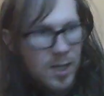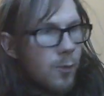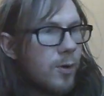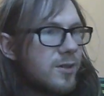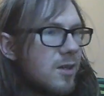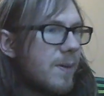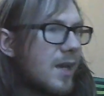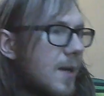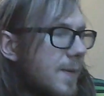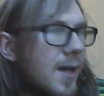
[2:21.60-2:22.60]
I wanted to
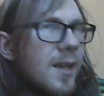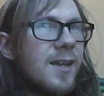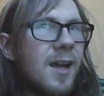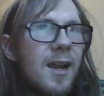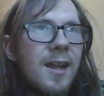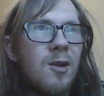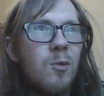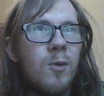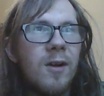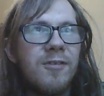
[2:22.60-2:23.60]
pick up. I like
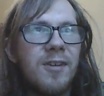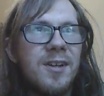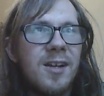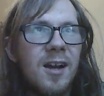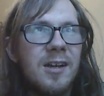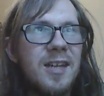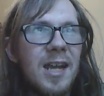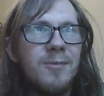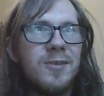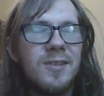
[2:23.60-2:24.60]
funny card
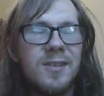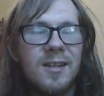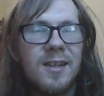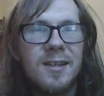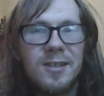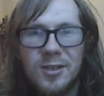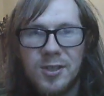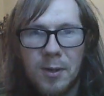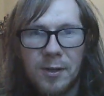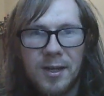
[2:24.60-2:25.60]
games, and I like
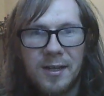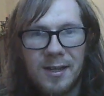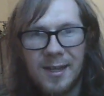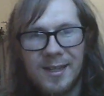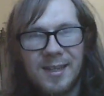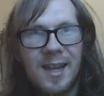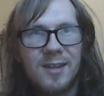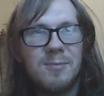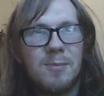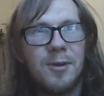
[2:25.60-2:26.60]
Digimon, and I like
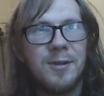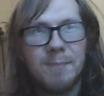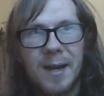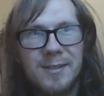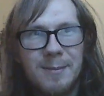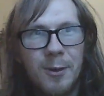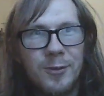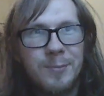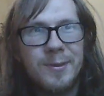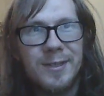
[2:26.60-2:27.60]
Gatomon and
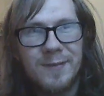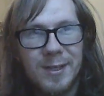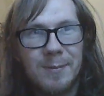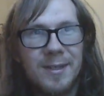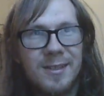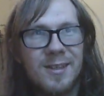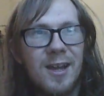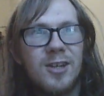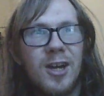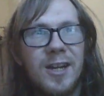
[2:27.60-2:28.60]
Patamon specifically because they
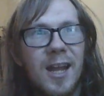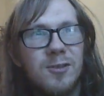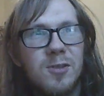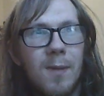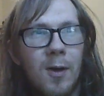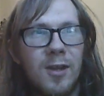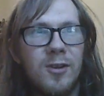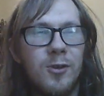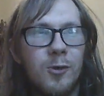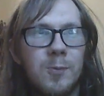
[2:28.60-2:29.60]
are tiny and small and
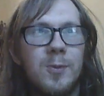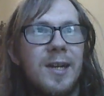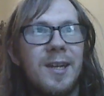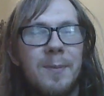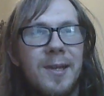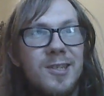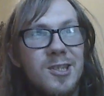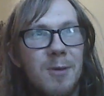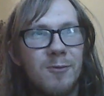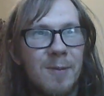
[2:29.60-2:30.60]
adorable. And I played
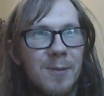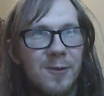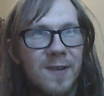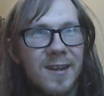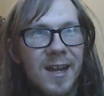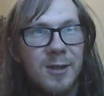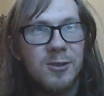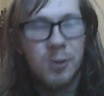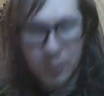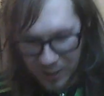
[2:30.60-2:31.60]
Digimon Rumble Arena, and
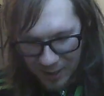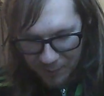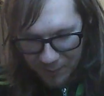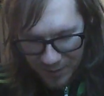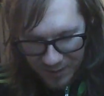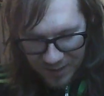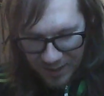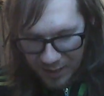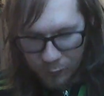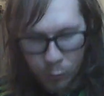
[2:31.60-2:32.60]
it's a good game.
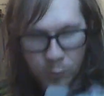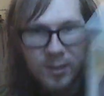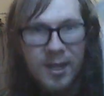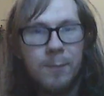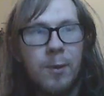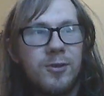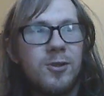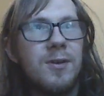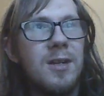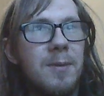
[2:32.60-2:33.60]
And I've ruined the deck box
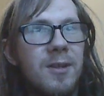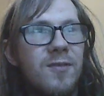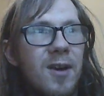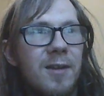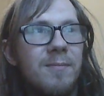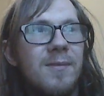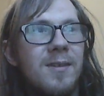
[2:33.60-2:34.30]
already, but it's fine.